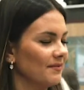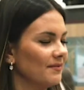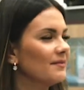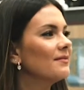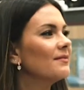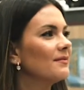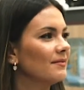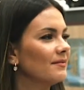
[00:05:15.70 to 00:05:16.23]

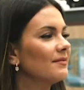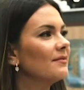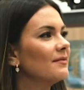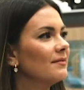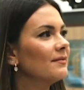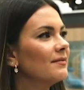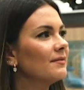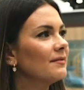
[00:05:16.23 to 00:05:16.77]

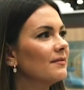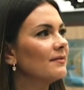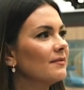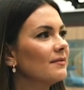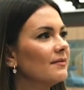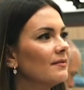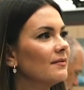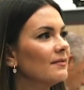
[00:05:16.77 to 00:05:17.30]

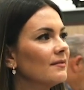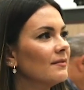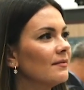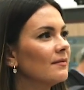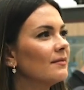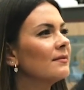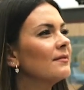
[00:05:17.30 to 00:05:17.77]
This person isn't speaking.